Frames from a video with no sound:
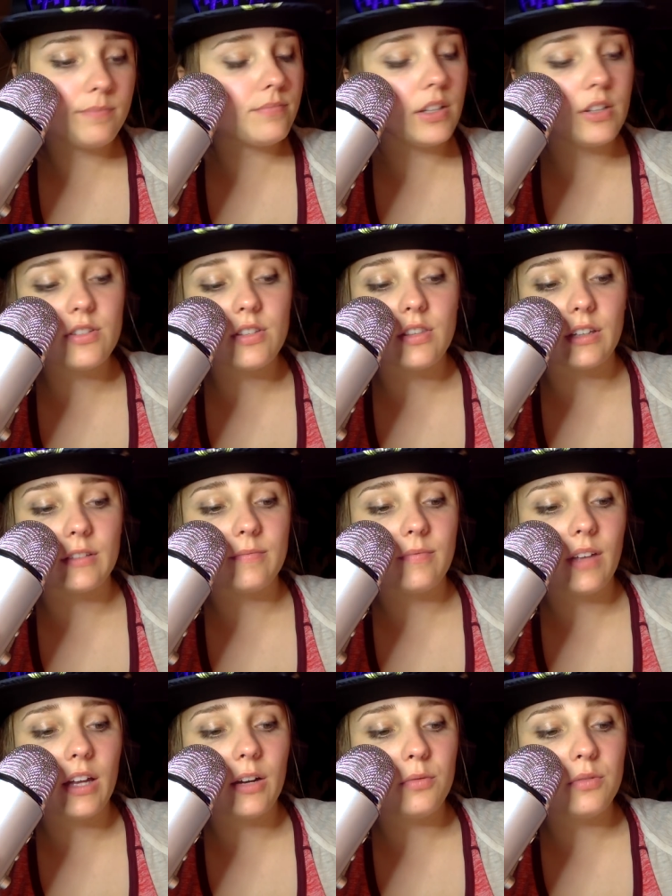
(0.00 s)
Here's the thing
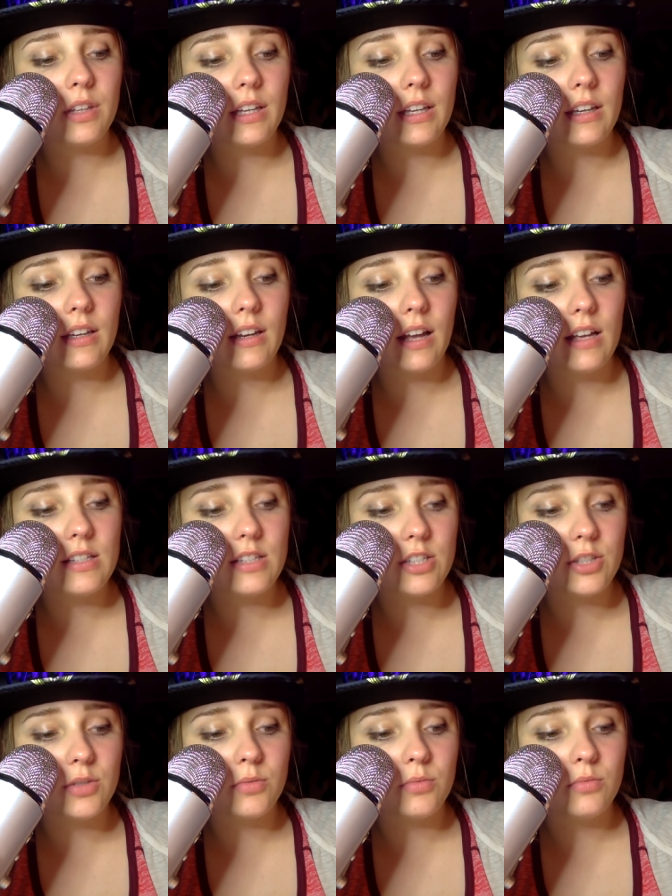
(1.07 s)
I don't think it has to
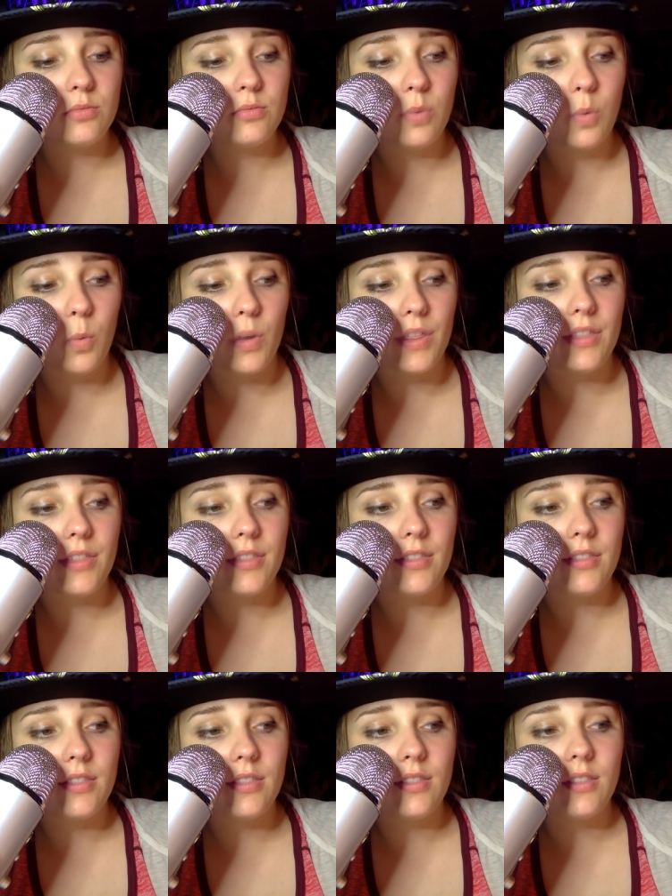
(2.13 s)
do with
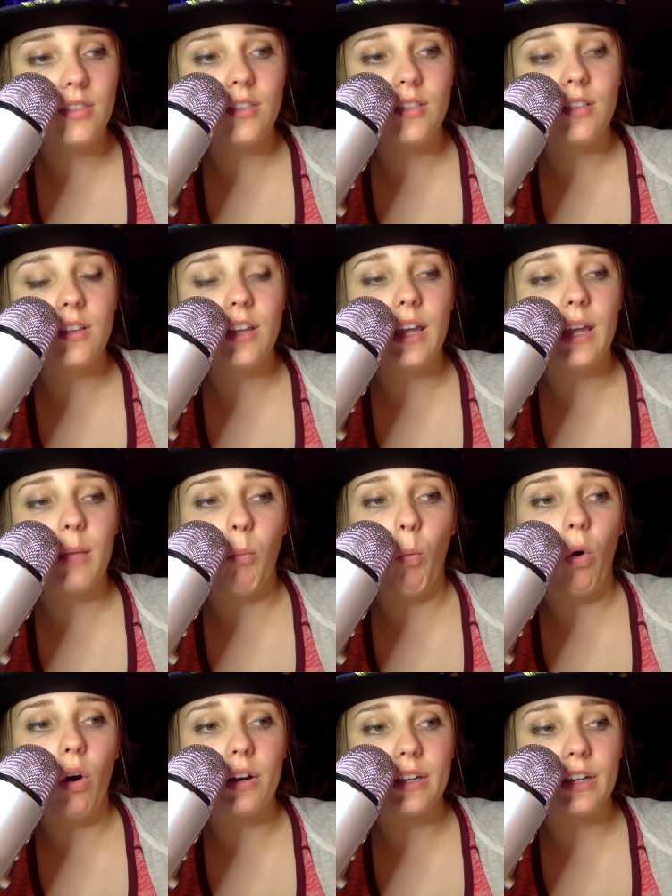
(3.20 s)
him
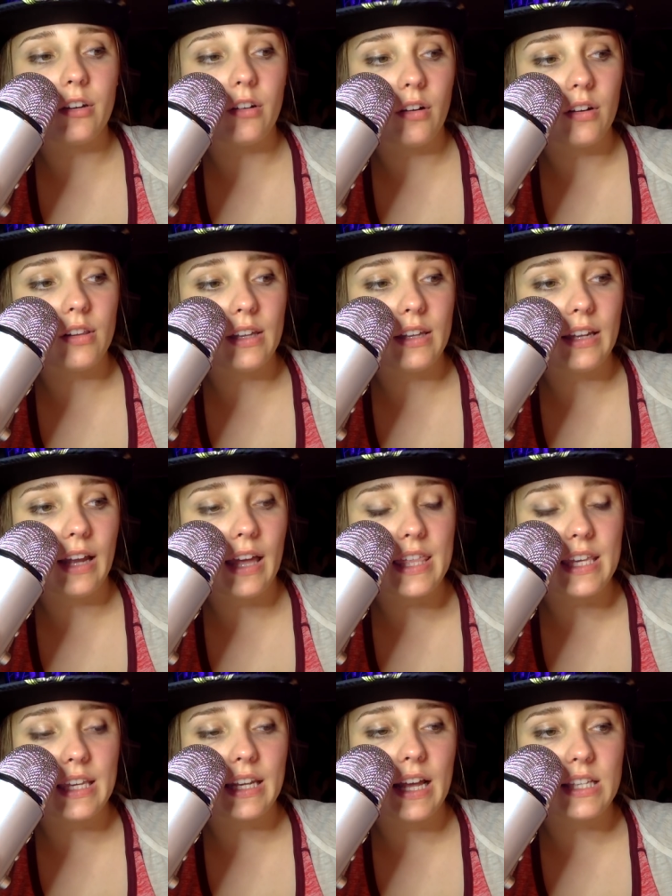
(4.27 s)
wanting a dark lady. I
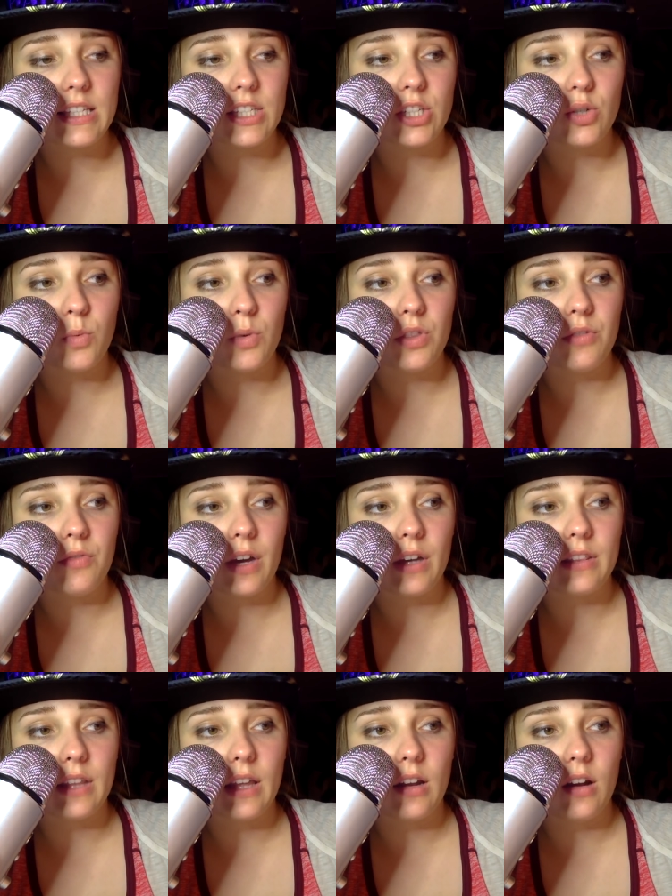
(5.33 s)
think it has to do with the
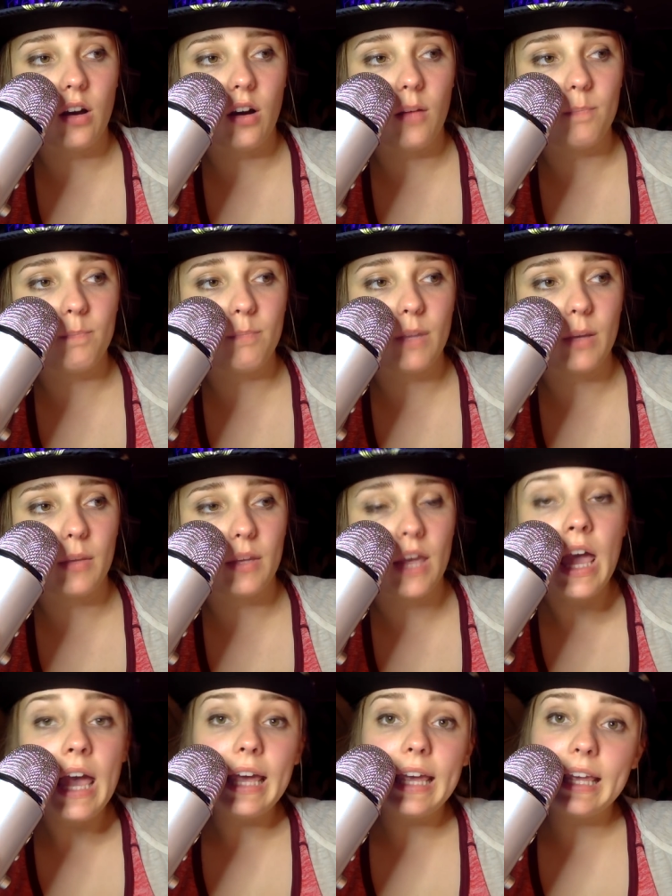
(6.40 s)
fact that um maybe
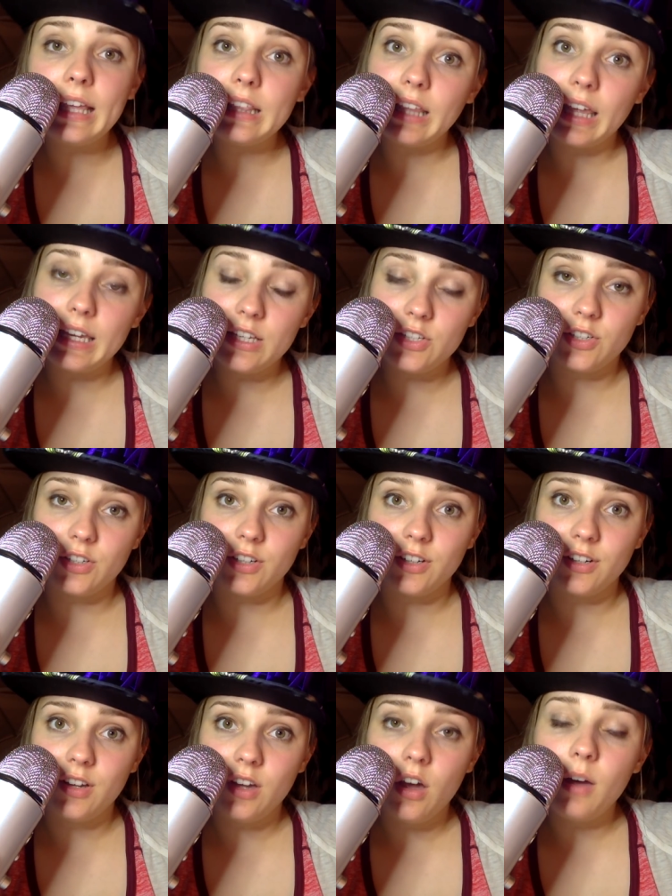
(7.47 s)
he likes her.
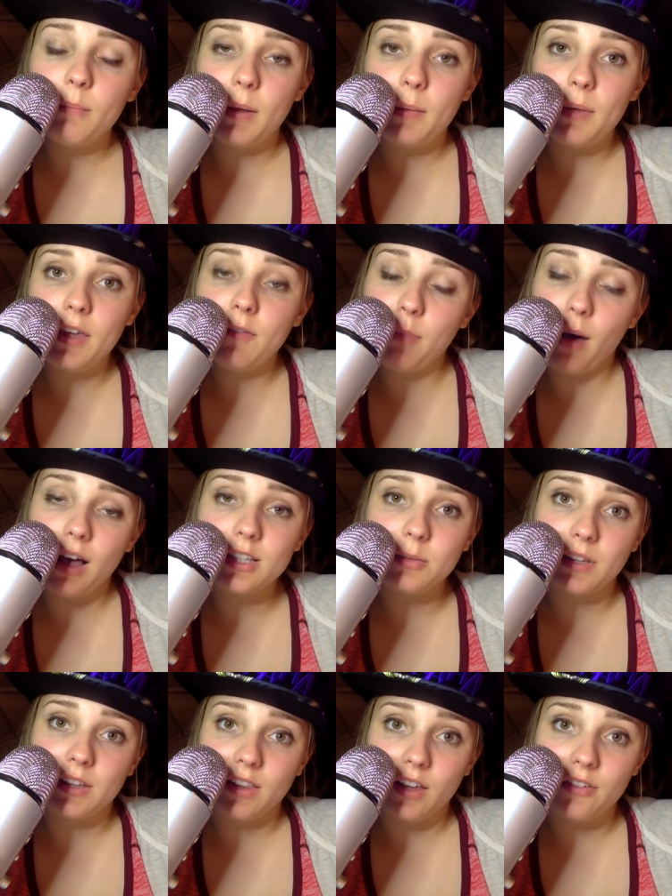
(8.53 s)
Maybe even
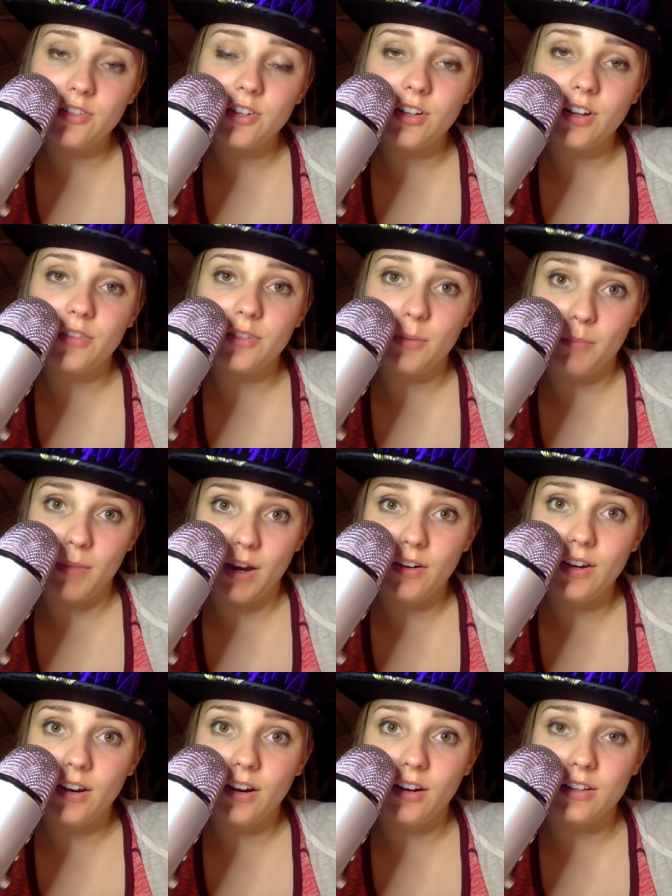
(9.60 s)
possibly loves her enough to
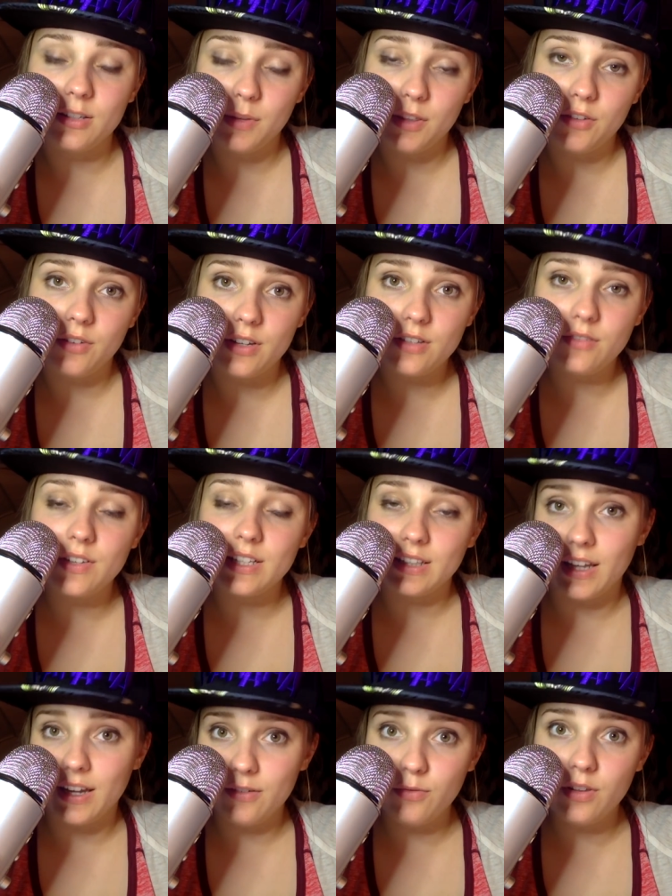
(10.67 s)
marry her and spend the rest of his
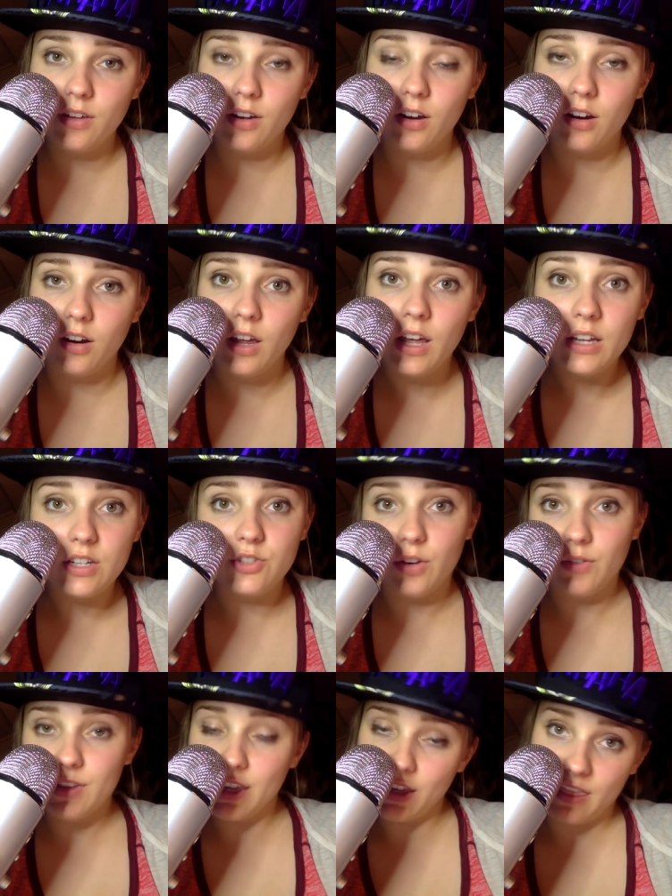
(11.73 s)
life with her. Do you
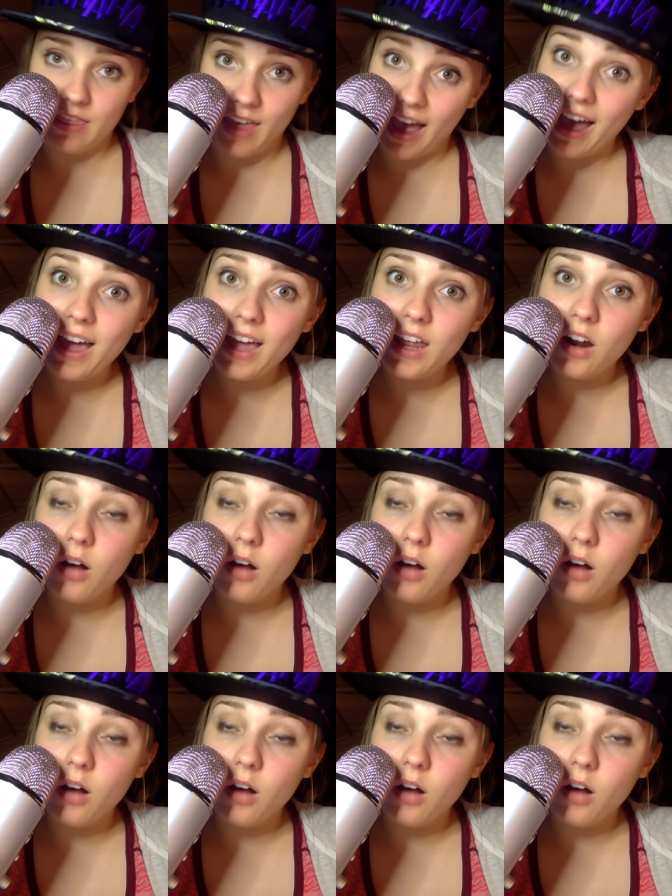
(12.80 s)
ever think of that?